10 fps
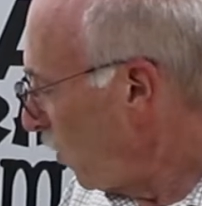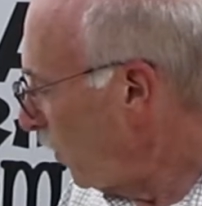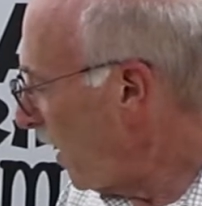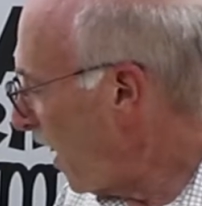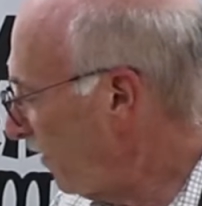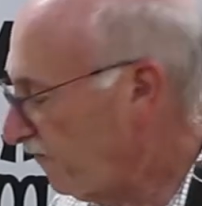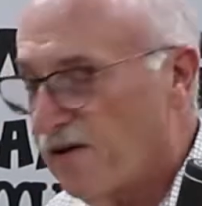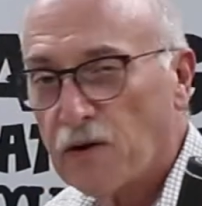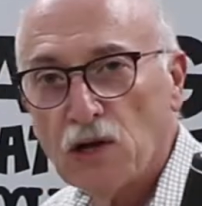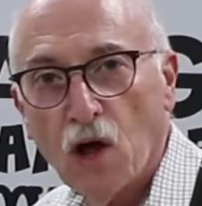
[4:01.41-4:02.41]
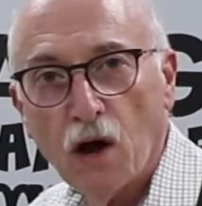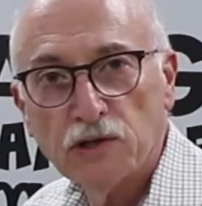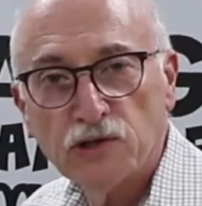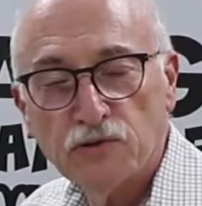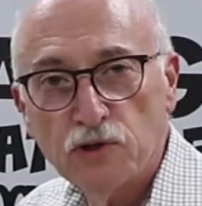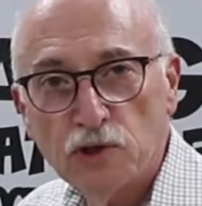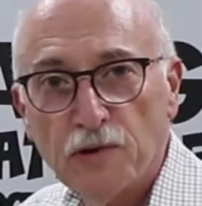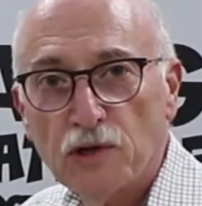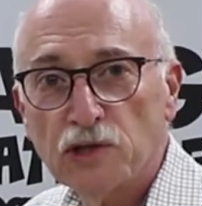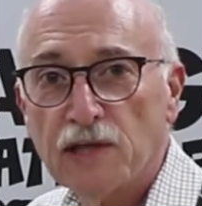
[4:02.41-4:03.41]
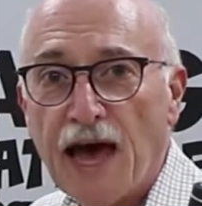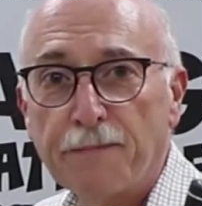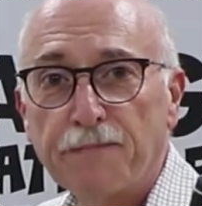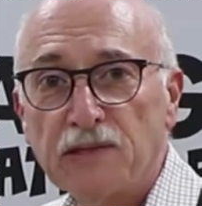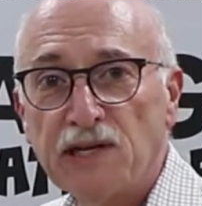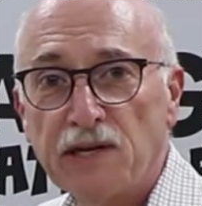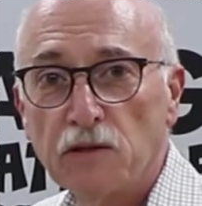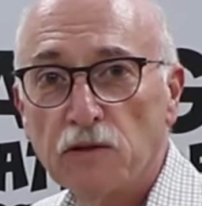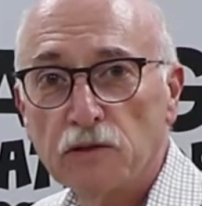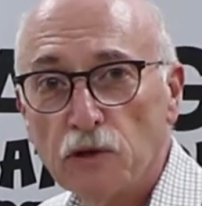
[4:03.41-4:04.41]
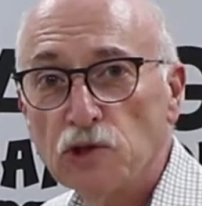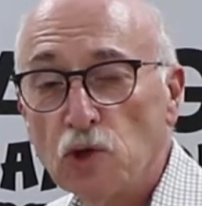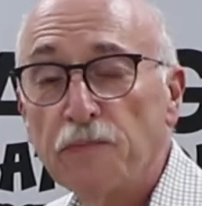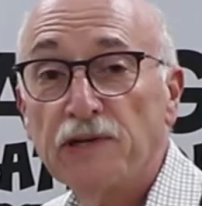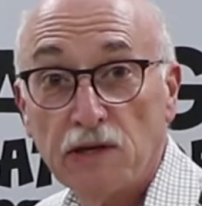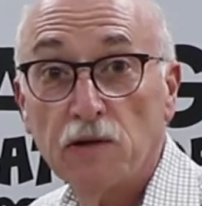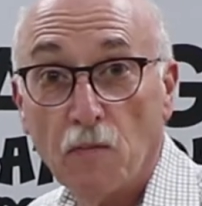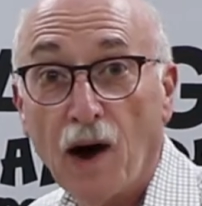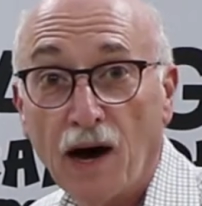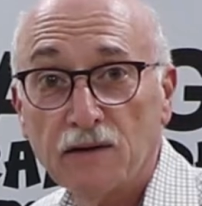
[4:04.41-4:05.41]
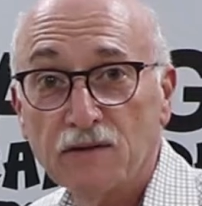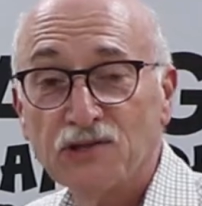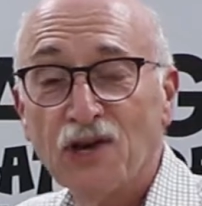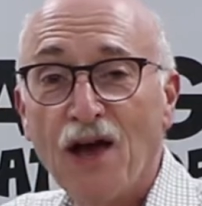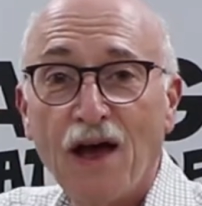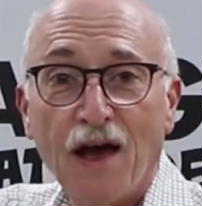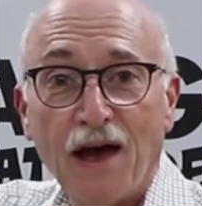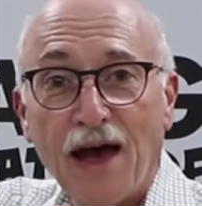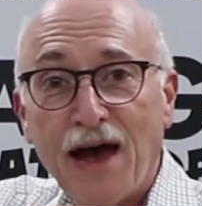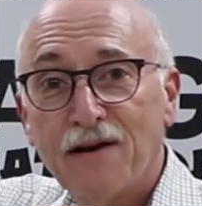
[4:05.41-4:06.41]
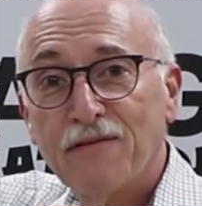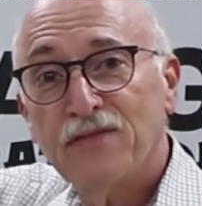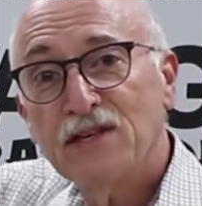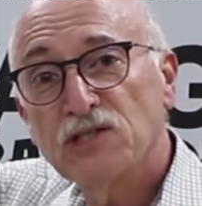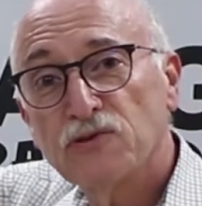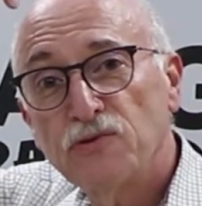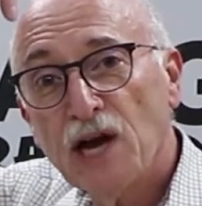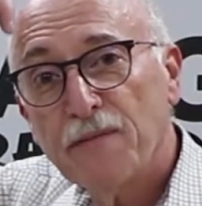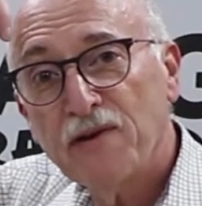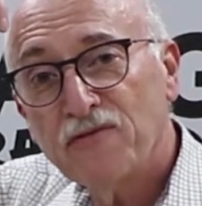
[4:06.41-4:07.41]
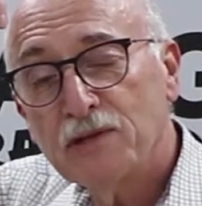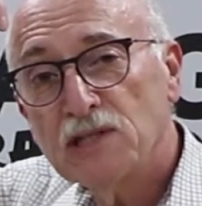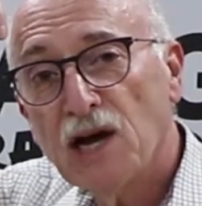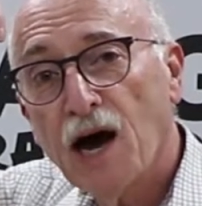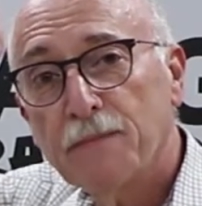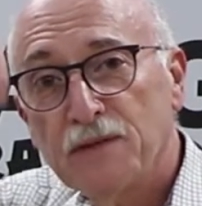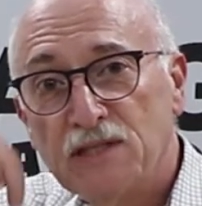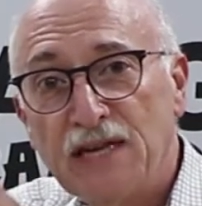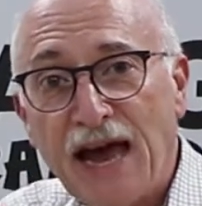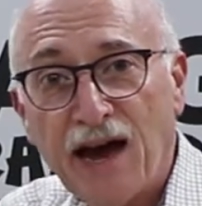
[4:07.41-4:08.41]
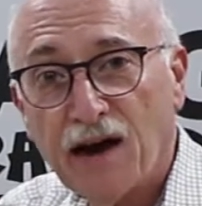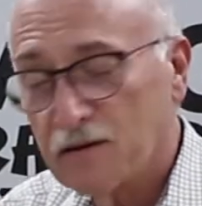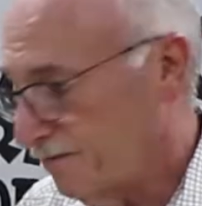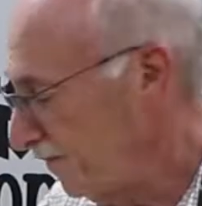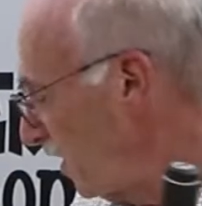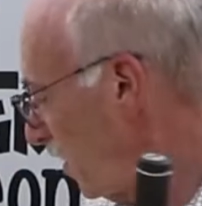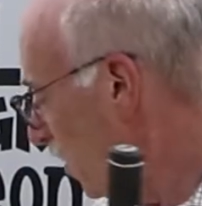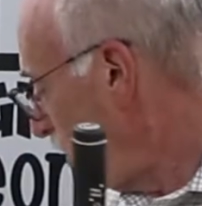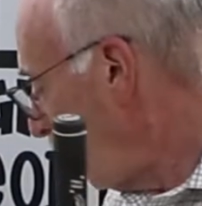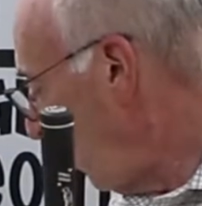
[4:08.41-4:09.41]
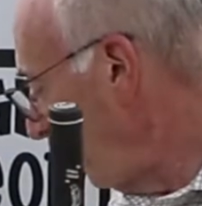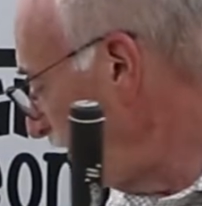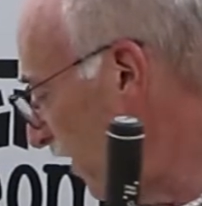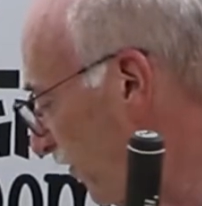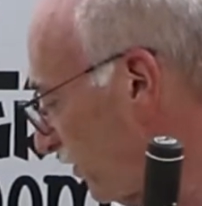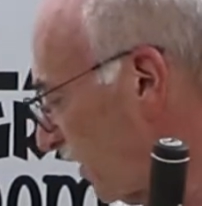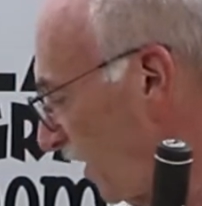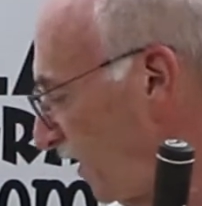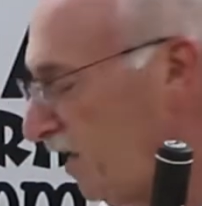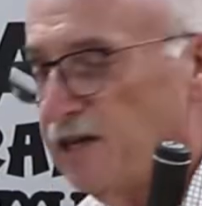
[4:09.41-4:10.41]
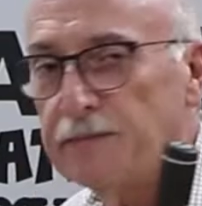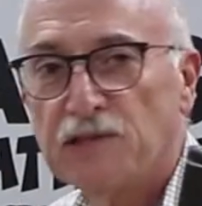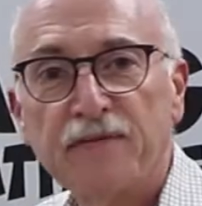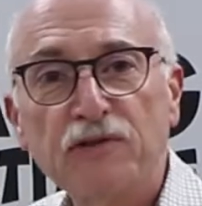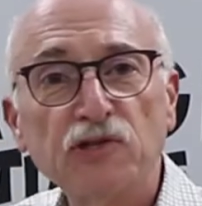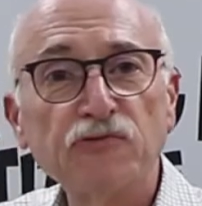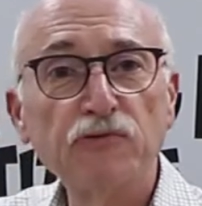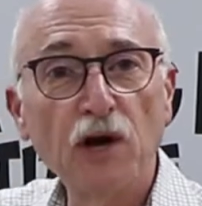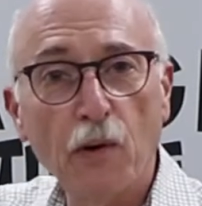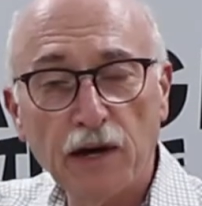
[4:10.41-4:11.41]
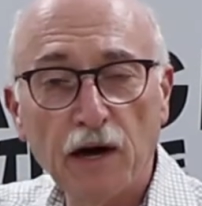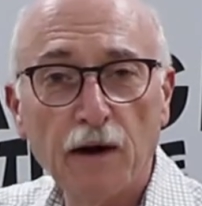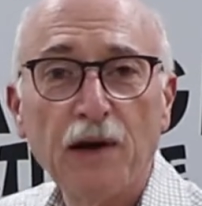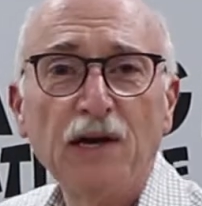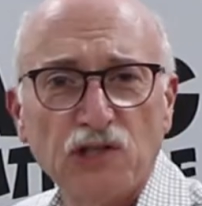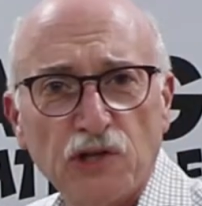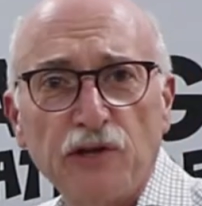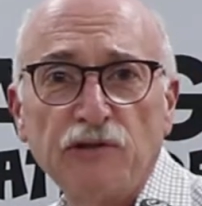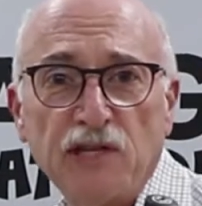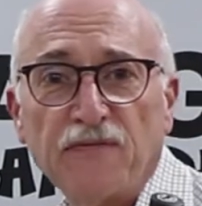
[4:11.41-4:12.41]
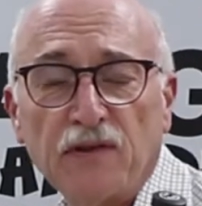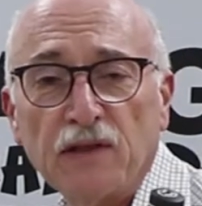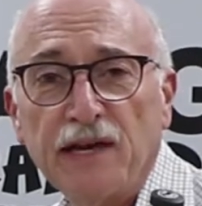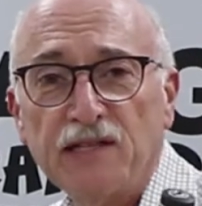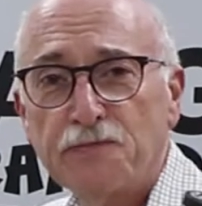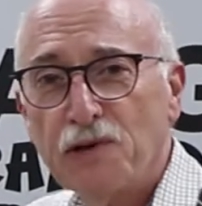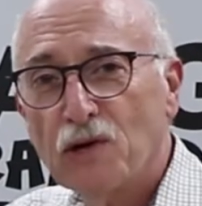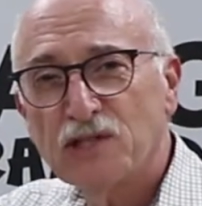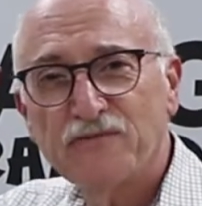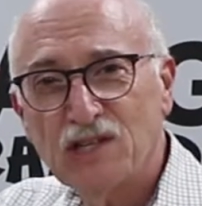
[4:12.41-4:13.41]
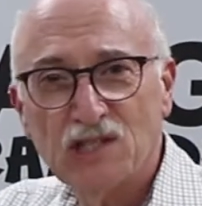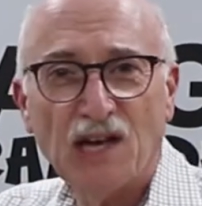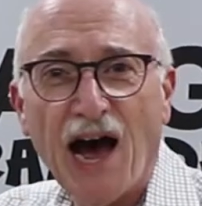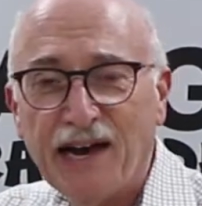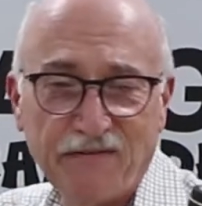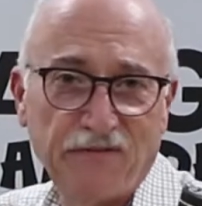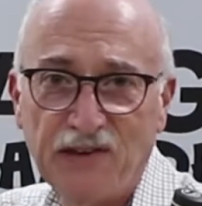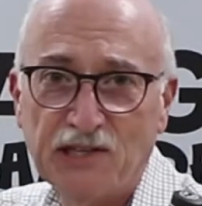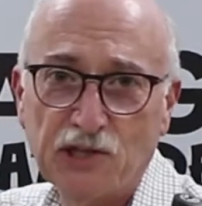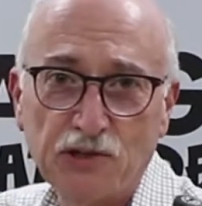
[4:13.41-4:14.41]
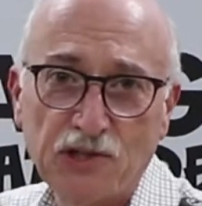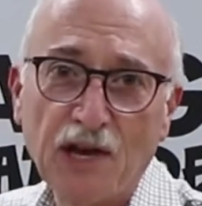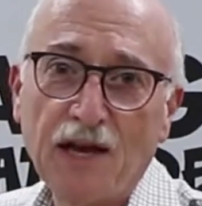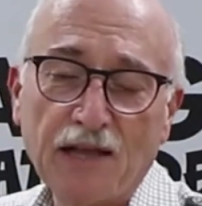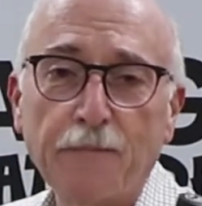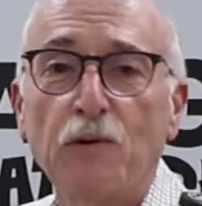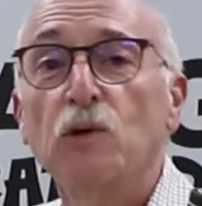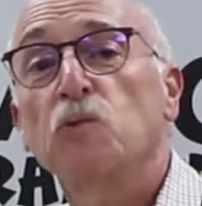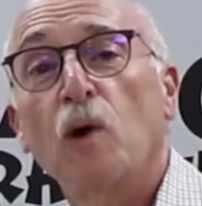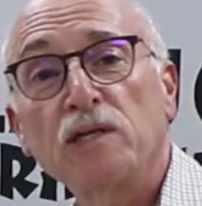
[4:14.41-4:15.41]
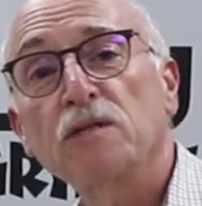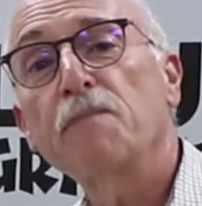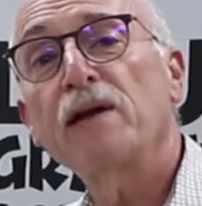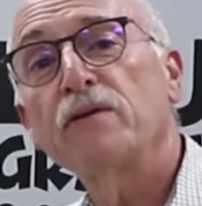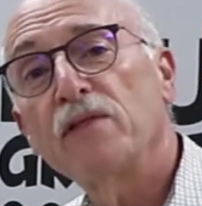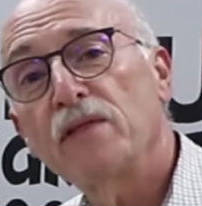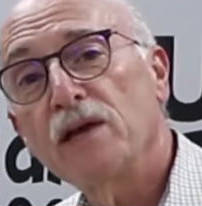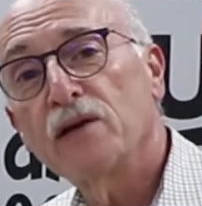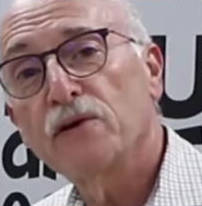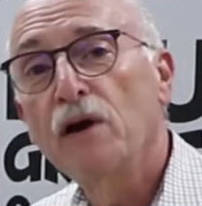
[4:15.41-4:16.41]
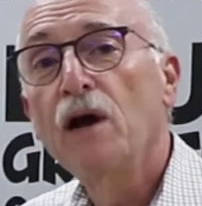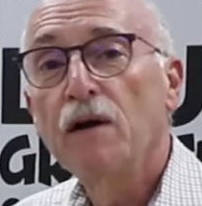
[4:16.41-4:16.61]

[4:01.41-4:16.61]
we have very long screws because those two particular models have the screw coming from the top down. All the other titaniums have the screw going up. So they're different lengths because of design features, not because one is better than the other,